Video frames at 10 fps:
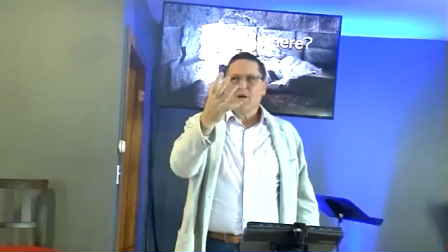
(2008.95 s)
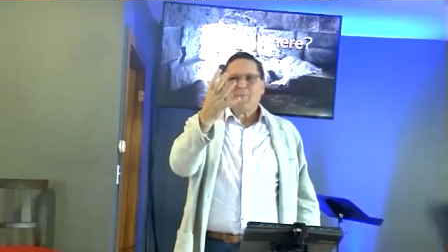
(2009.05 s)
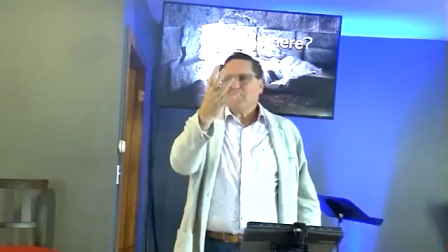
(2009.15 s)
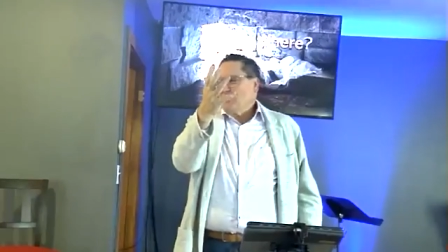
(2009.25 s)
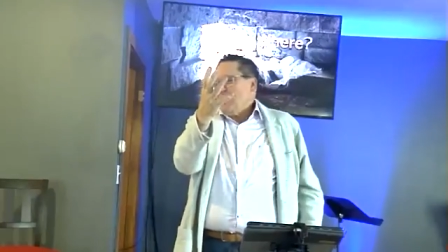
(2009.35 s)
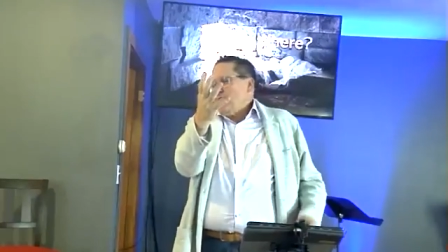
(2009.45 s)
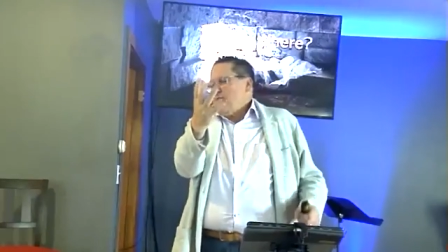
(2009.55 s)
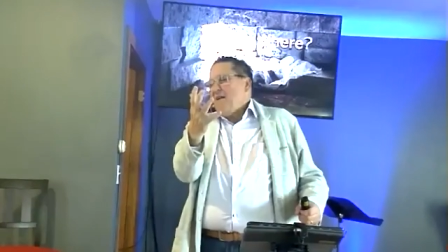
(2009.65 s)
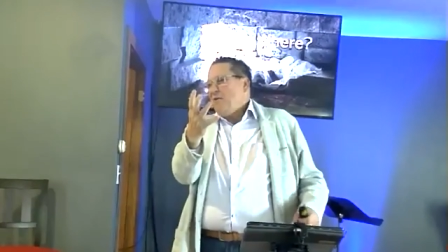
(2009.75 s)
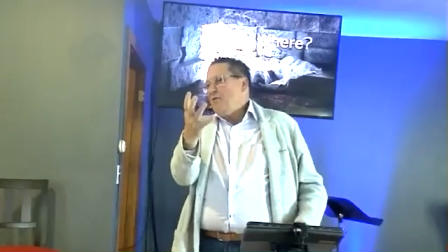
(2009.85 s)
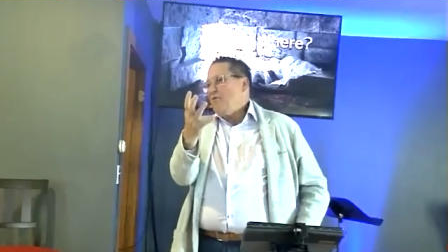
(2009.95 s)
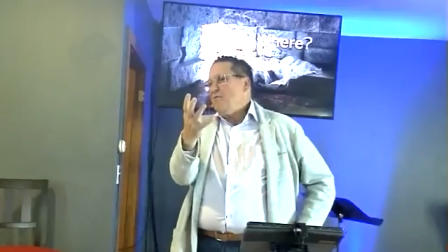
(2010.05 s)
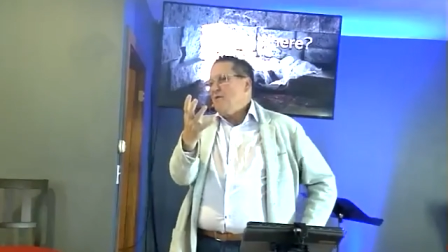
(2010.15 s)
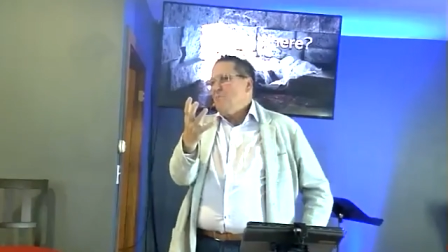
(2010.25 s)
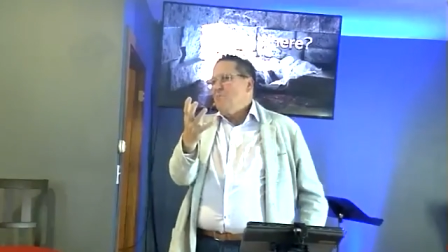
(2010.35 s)
I'm going to try to follow
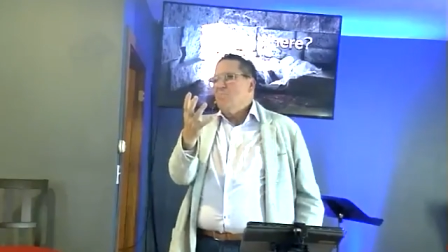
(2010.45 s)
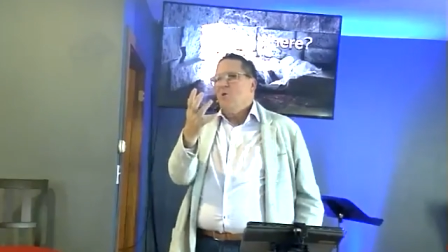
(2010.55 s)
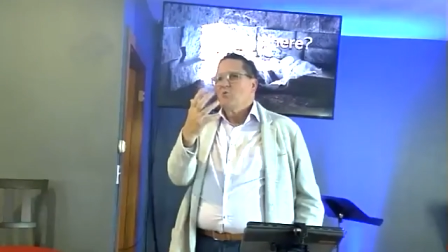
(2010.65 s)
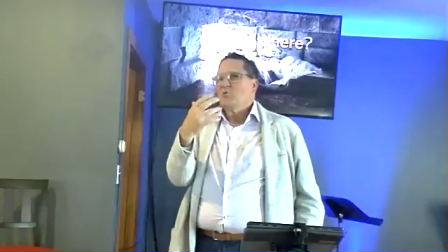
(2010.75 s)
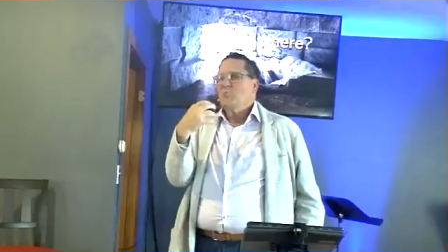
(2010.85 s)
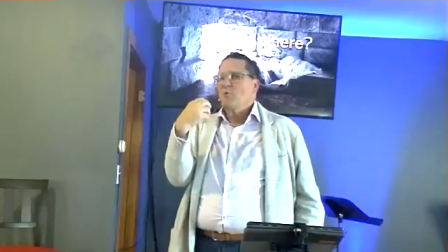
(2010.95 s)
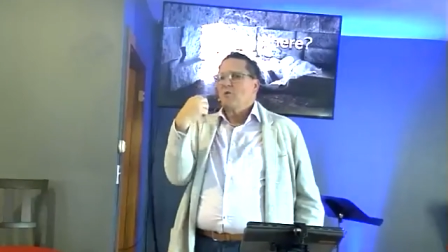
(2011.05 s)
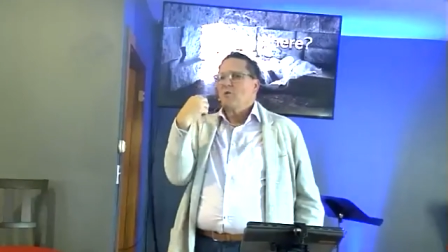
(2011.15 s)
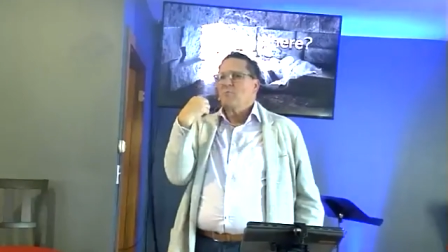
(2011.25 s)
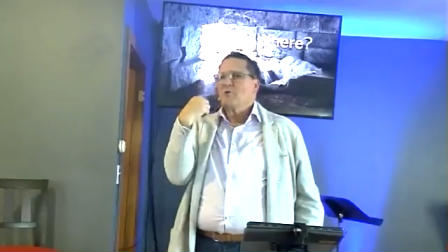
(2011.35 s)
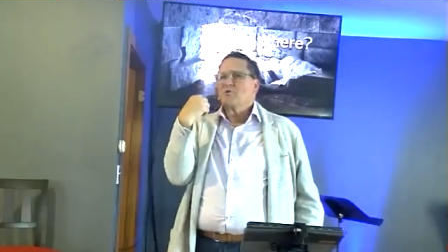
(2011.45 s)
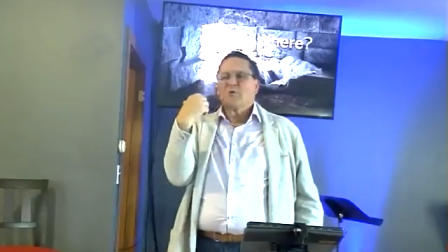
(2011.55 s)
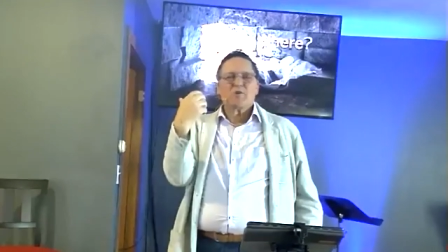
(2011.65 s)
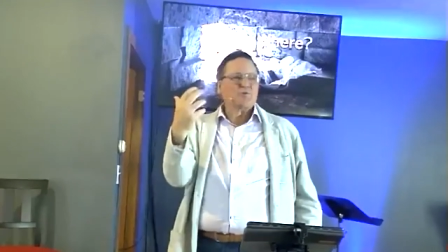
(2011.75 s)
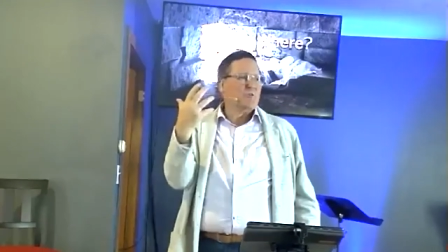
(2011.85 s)
you, but most importantly, I'm going to
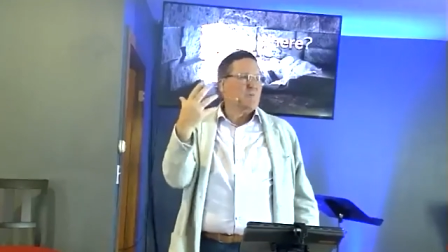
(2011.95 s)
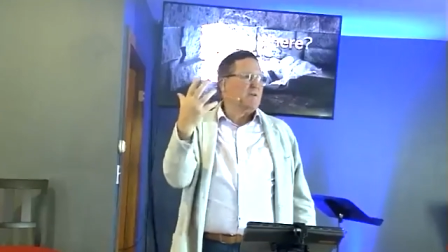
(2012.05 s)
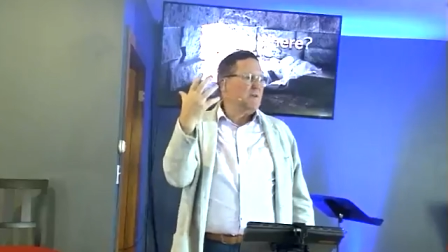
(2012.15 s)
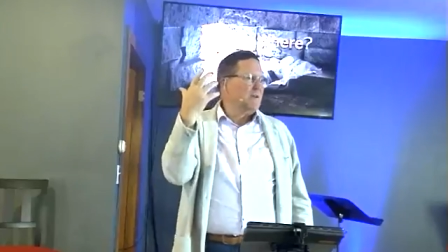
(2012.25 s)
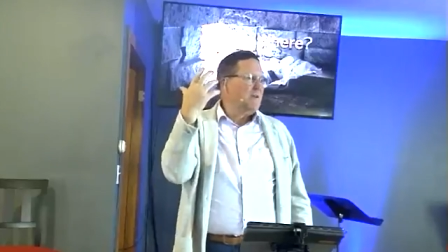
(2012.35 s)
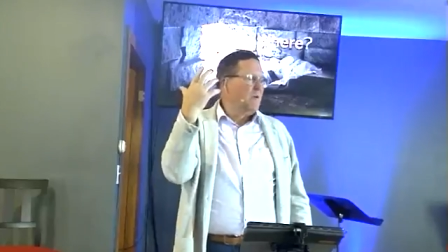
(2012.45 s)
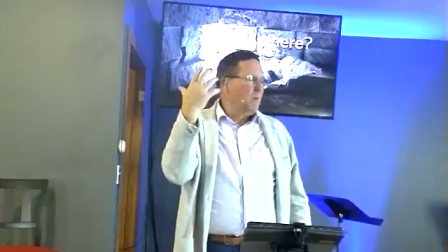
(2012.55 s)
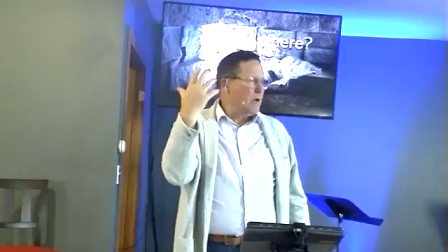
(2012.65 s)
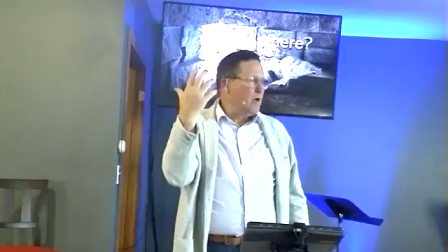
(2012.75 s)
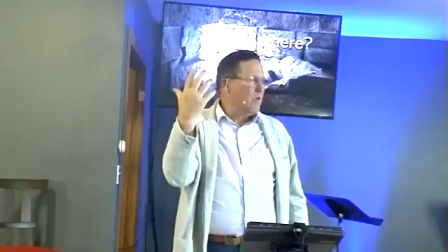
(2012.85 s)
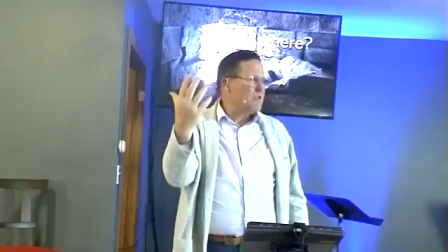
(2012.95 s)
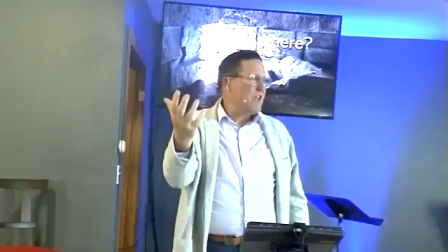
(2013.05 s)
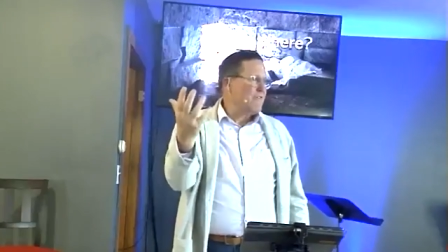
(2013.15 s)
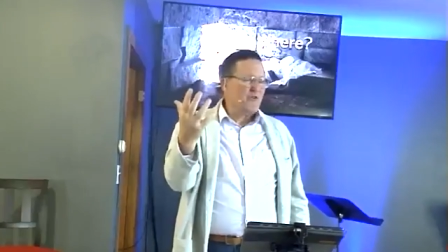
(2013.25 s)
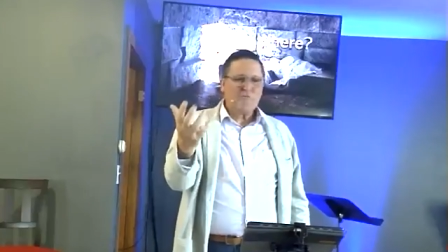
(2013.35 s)
trust you to be what we call the
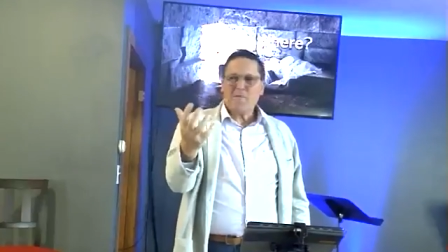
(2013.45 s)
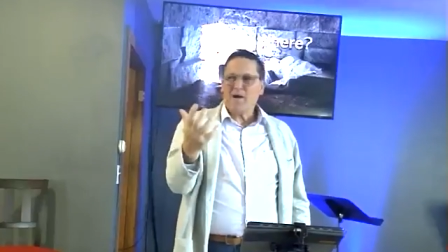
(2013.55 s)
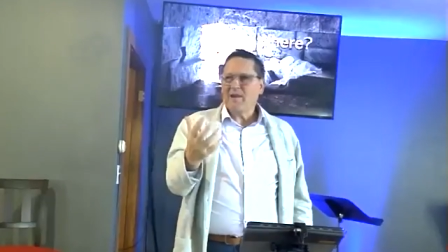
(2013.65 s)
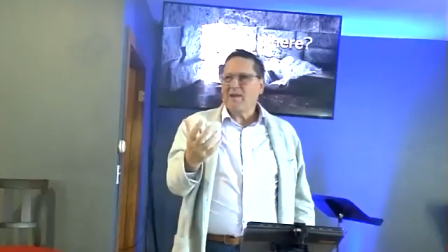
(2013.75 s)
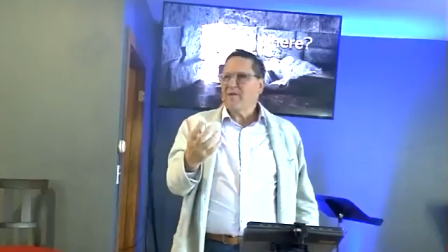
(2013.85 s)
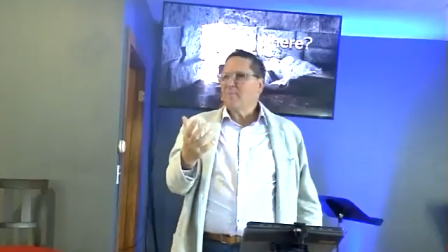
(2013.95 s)
savior of my life.